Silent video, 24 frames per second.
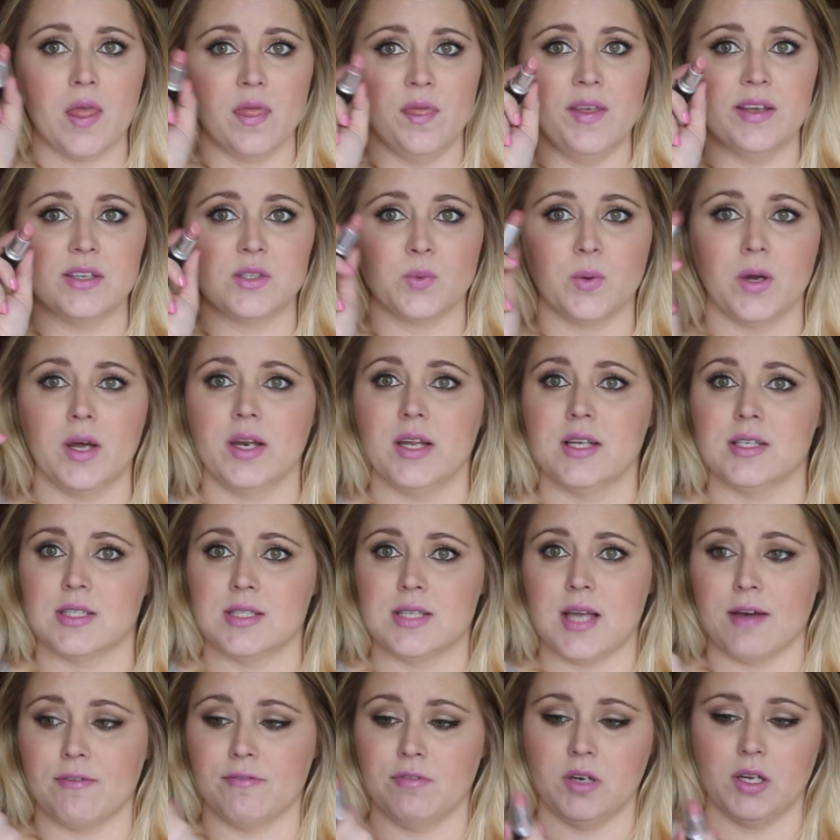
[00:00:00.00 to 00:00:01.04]
this one is
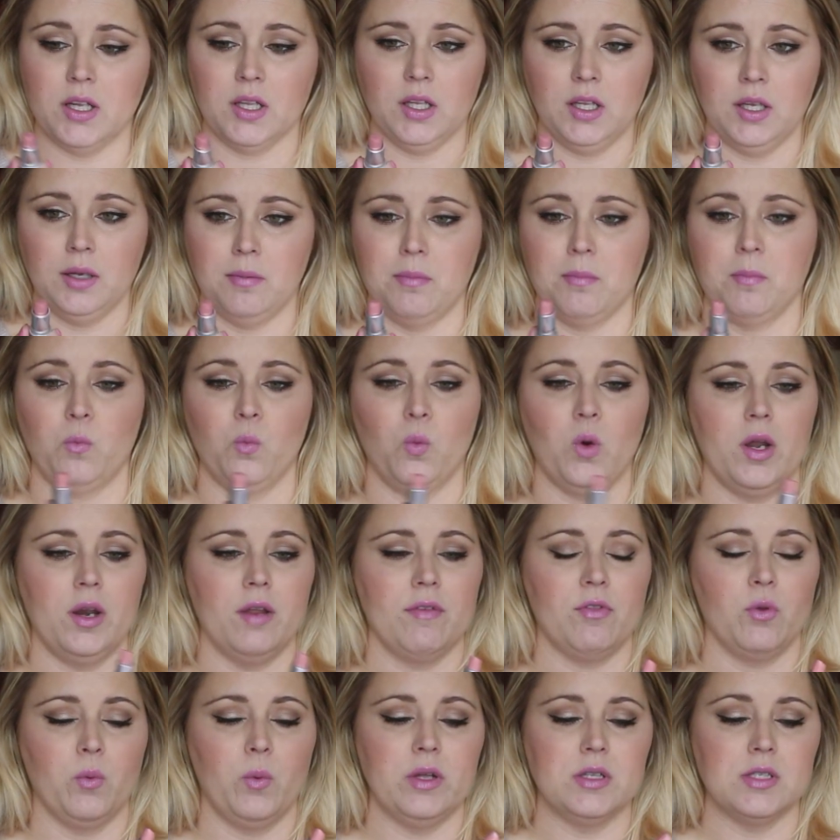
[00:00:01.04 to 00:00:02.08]
definitely one
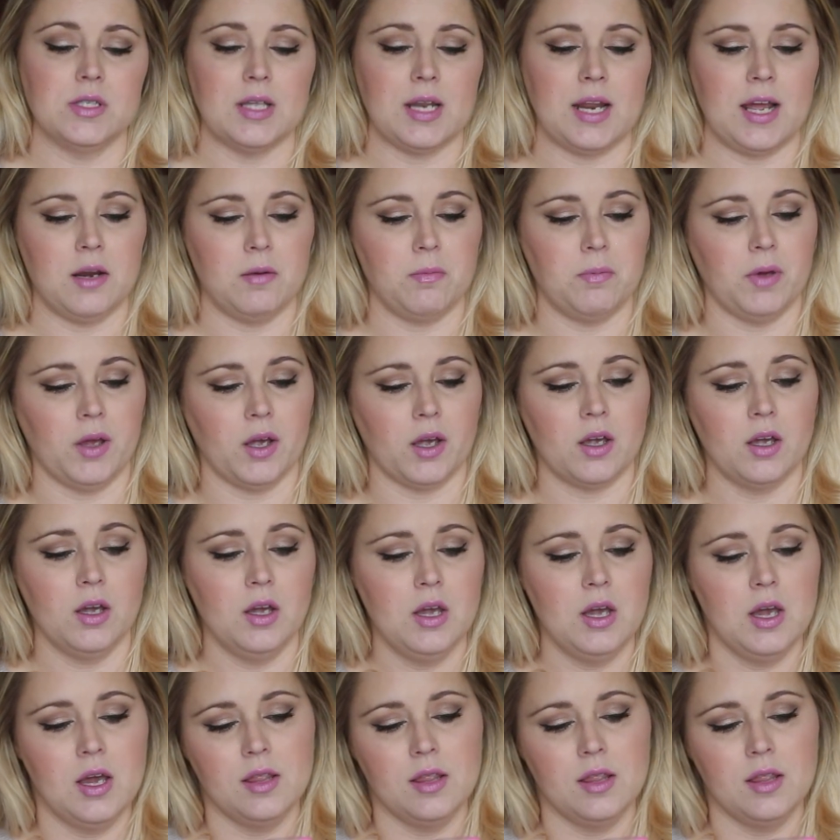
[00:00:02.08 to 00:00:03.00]
of the ones that I'd pick.